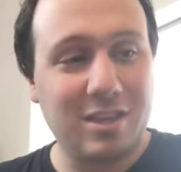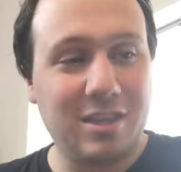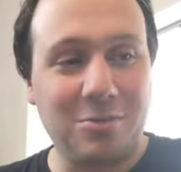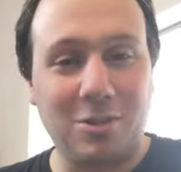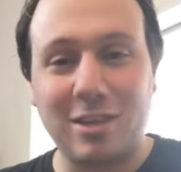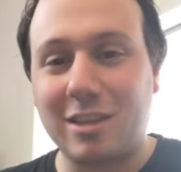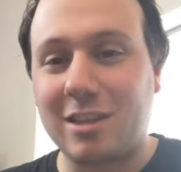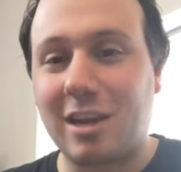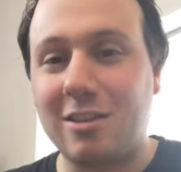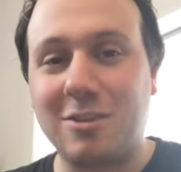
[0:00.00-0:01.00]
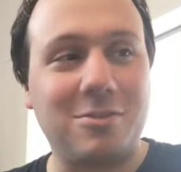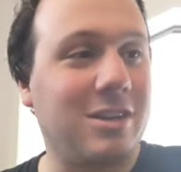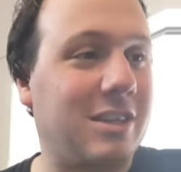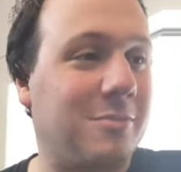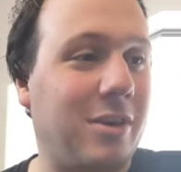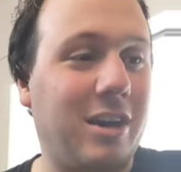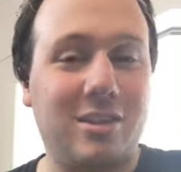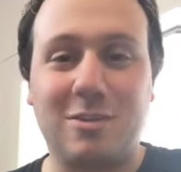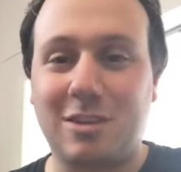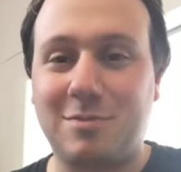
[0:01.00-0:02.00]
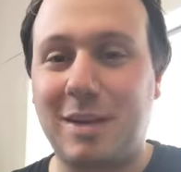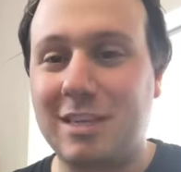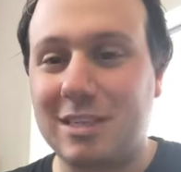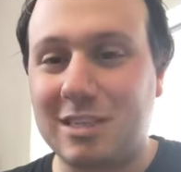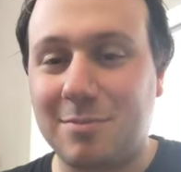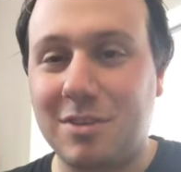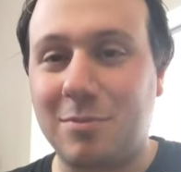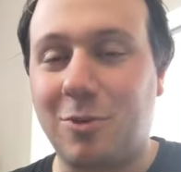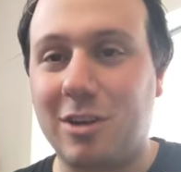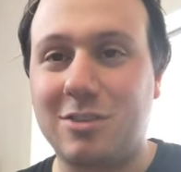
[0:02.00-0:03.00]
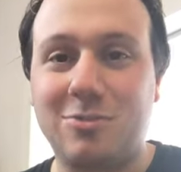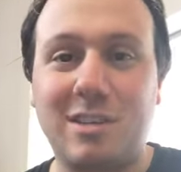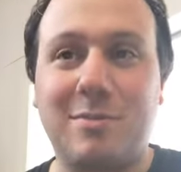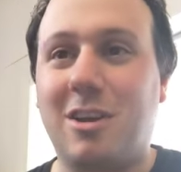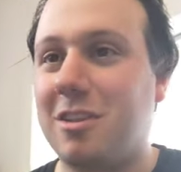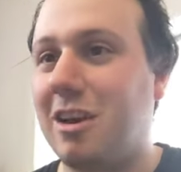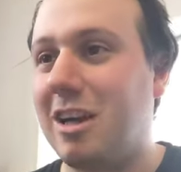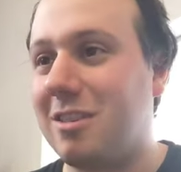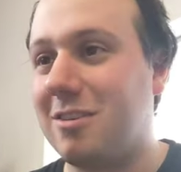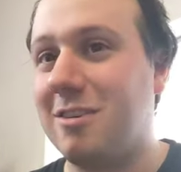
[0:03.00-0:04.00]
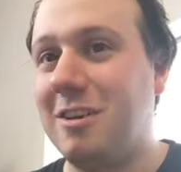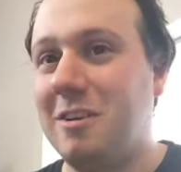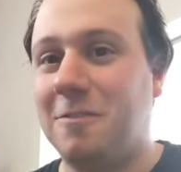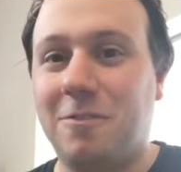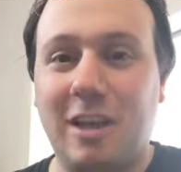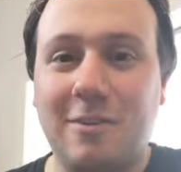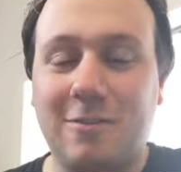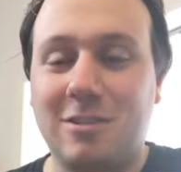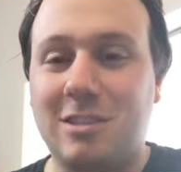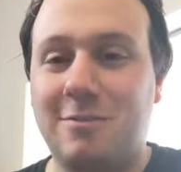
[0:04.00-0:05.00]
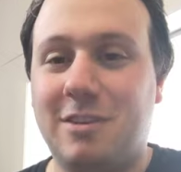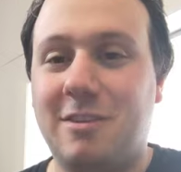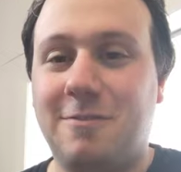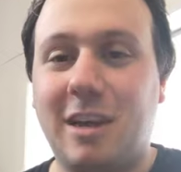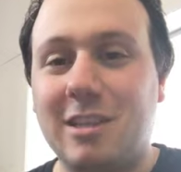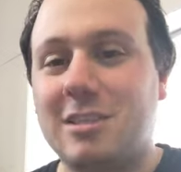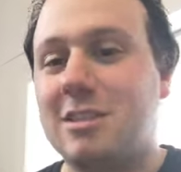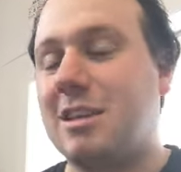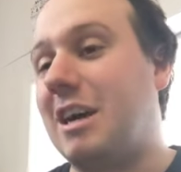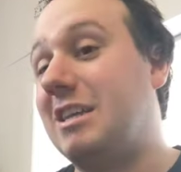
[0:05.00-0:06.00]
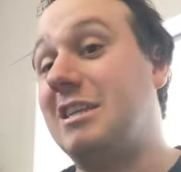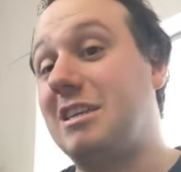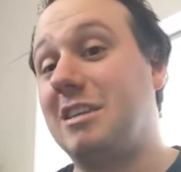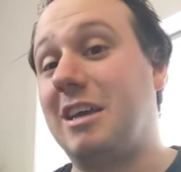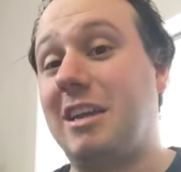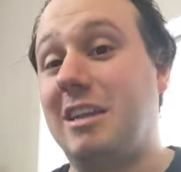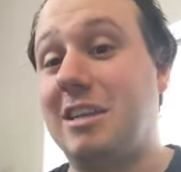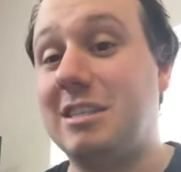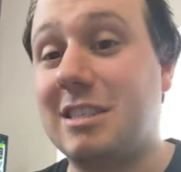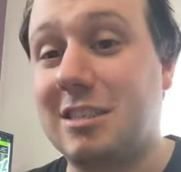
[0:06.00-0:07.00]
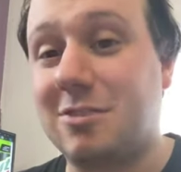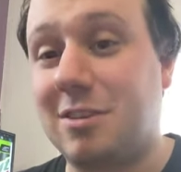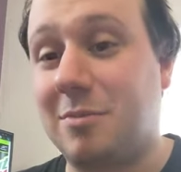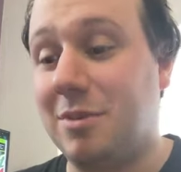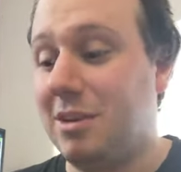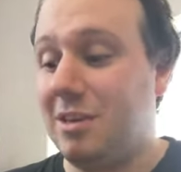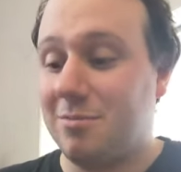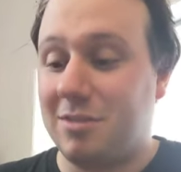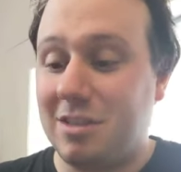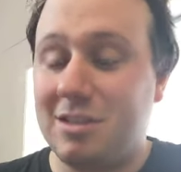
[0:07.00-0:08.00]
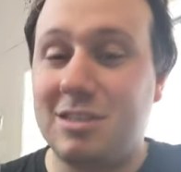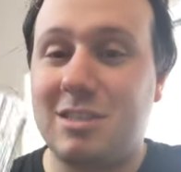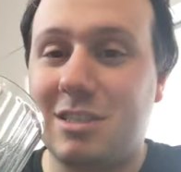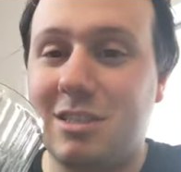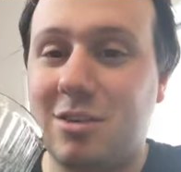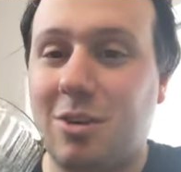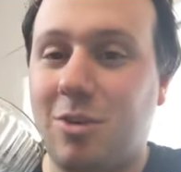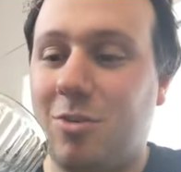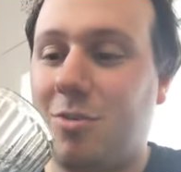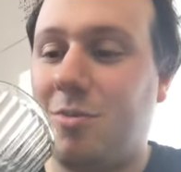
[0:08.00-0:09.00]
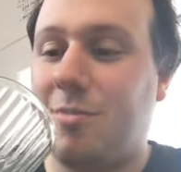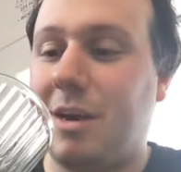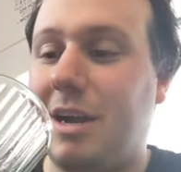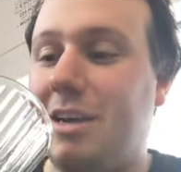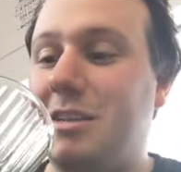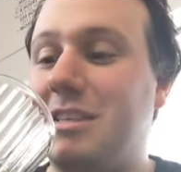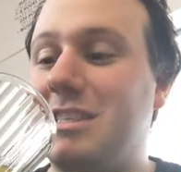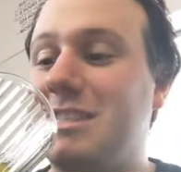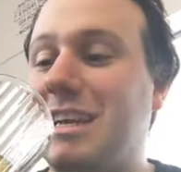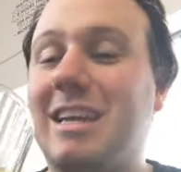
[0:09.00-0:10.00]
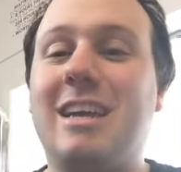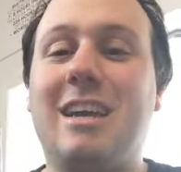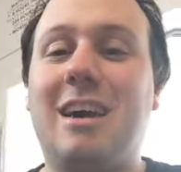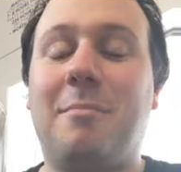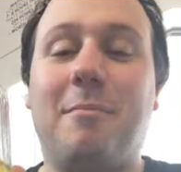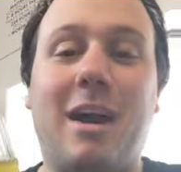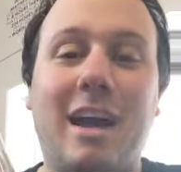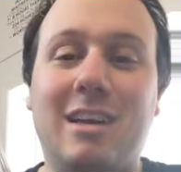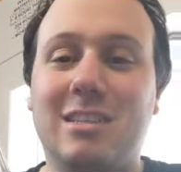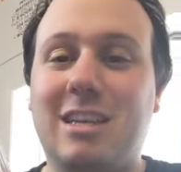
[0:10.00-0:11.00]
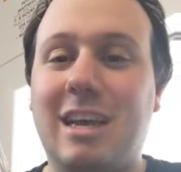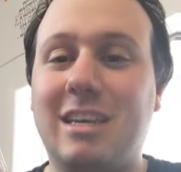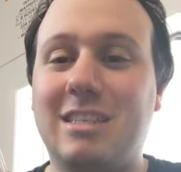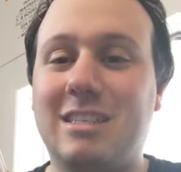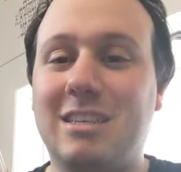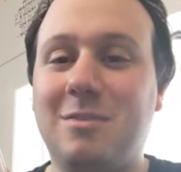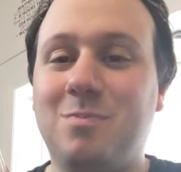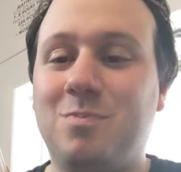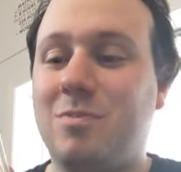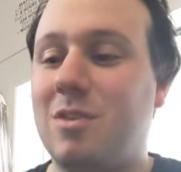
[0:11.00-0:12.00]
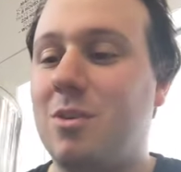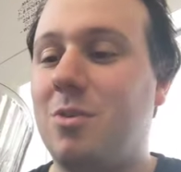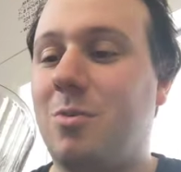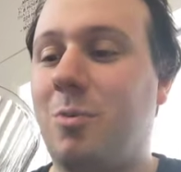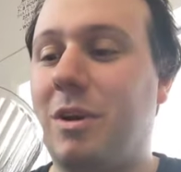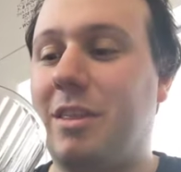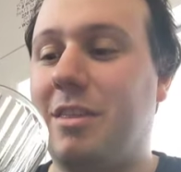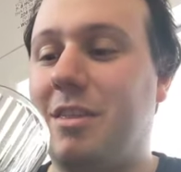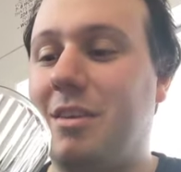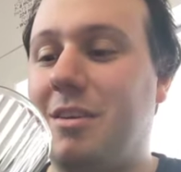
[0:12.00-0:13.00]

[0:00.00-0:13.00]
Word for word: you look at the color, you look at the bottle, you're expecting something more extreme, and all the other flavors even embellish in the idea that it is extreme. But this is just so mild. This is like a mild taste with